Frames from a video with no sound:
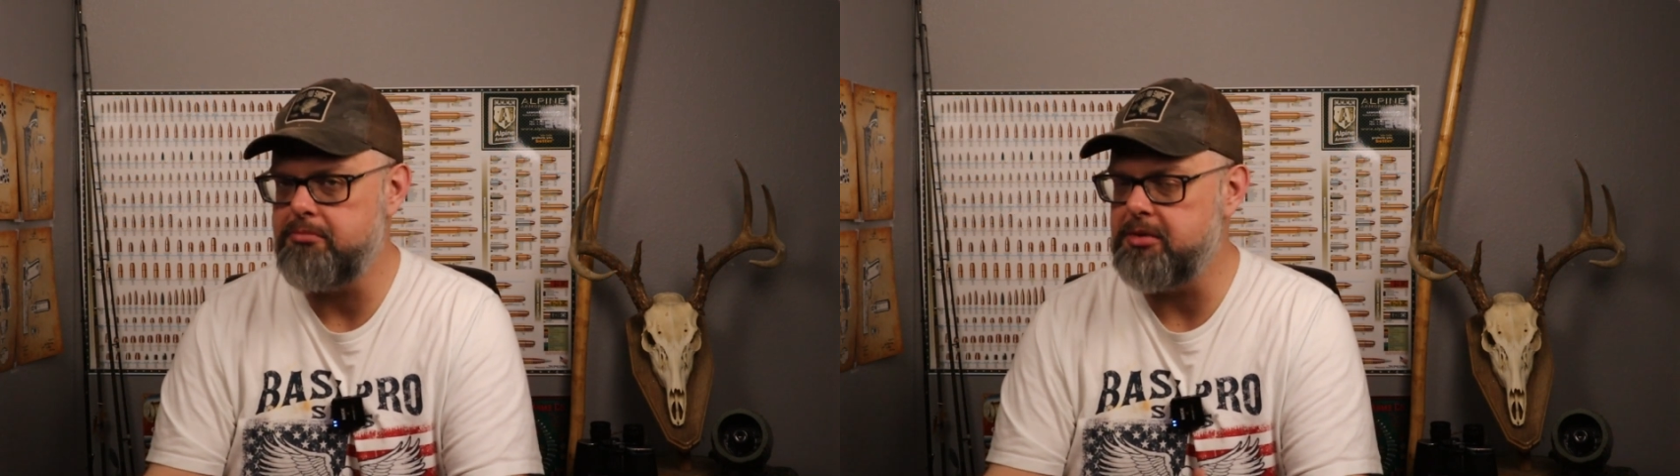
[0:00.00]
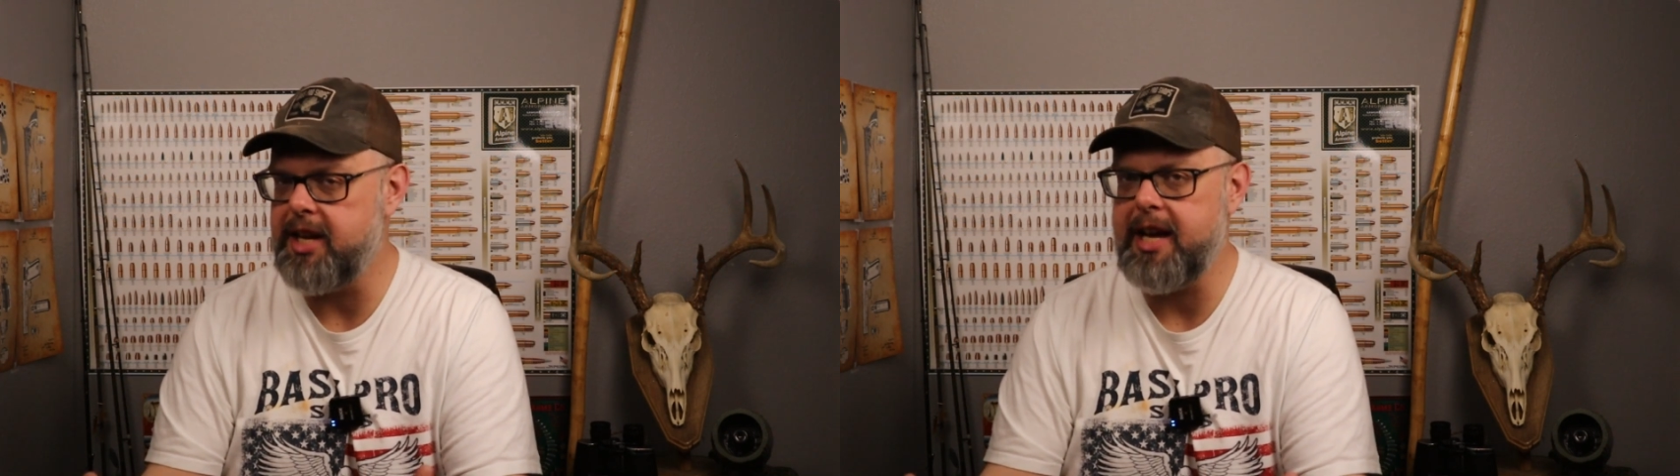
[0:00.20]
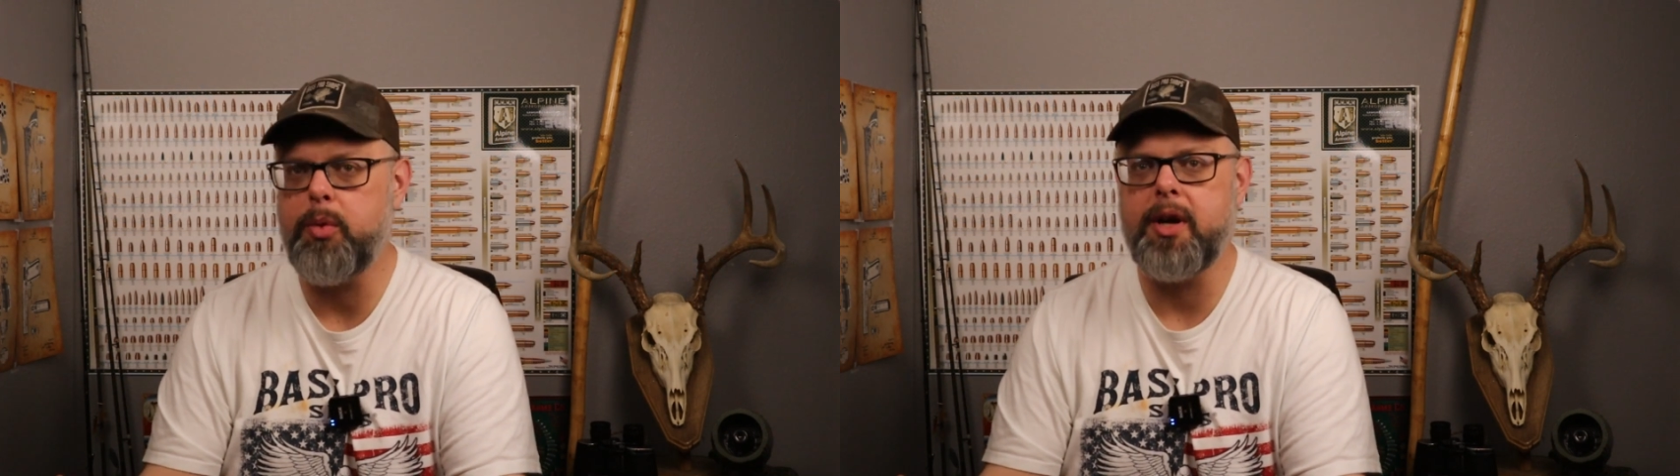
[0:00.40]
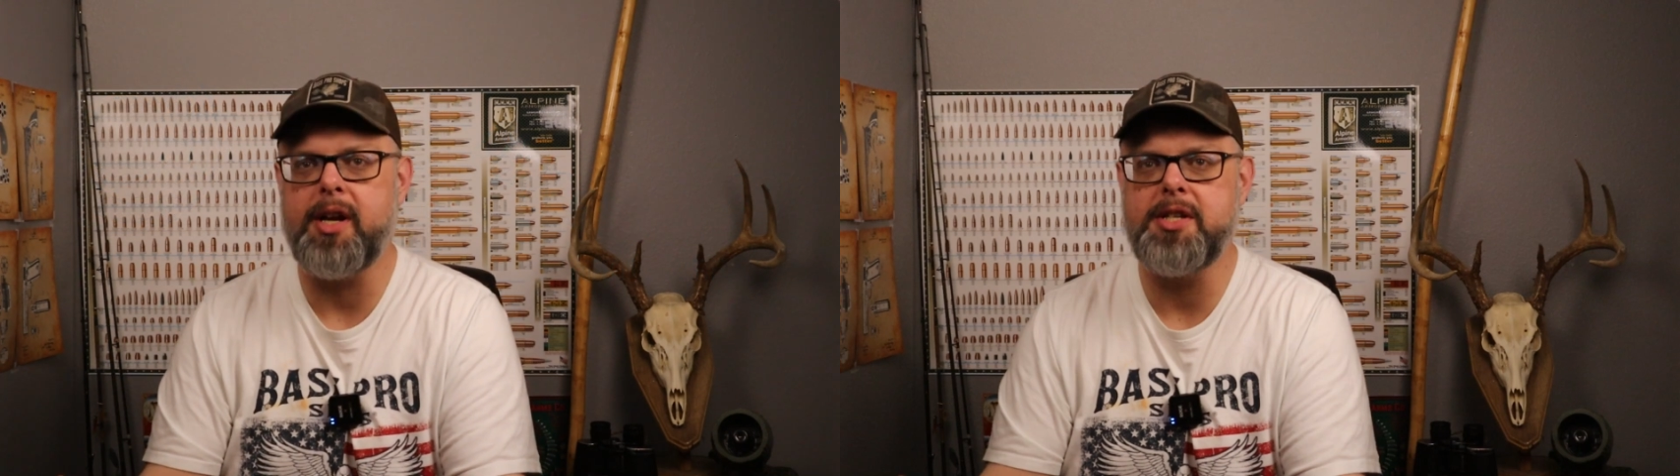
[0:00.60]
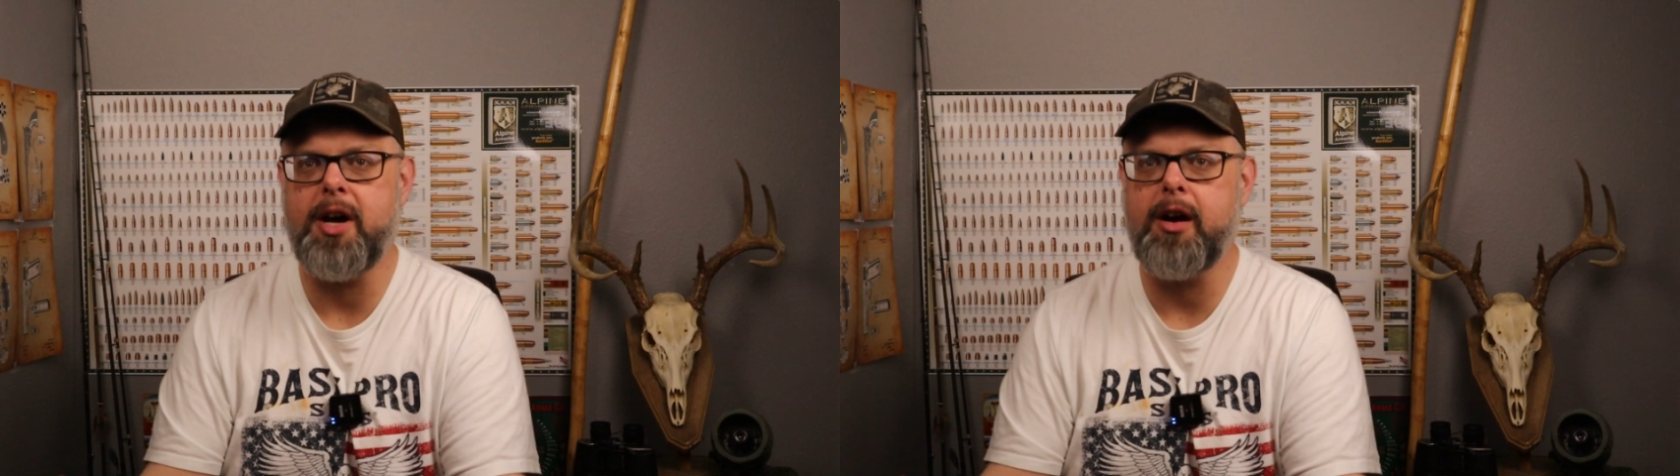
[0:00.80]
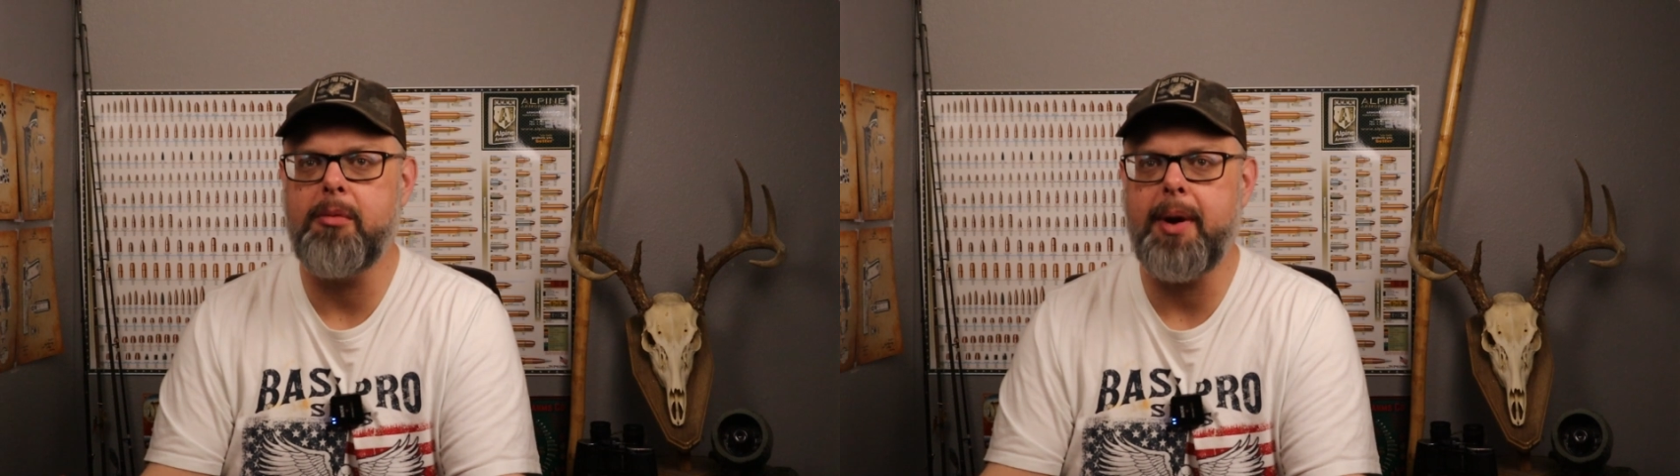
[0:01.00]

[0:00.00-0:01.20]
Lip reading: and today we're going to talk